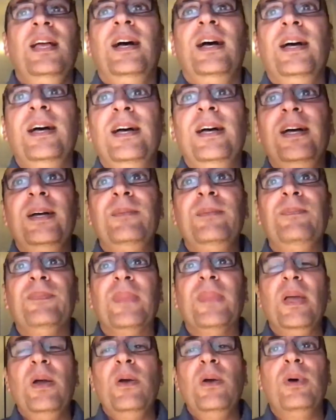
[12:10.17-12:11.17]
um,
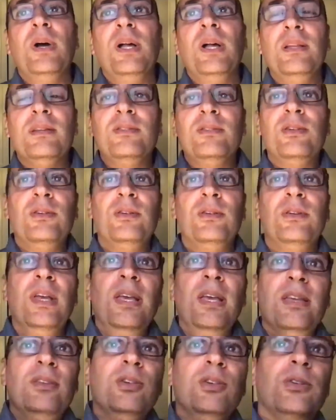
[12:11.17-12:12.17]
well, so
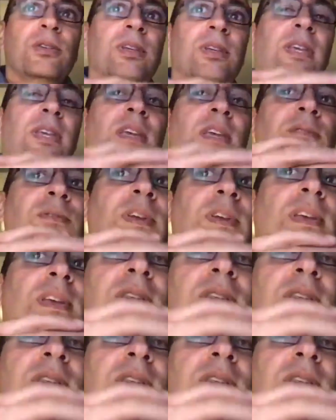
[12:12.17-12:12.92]
so it,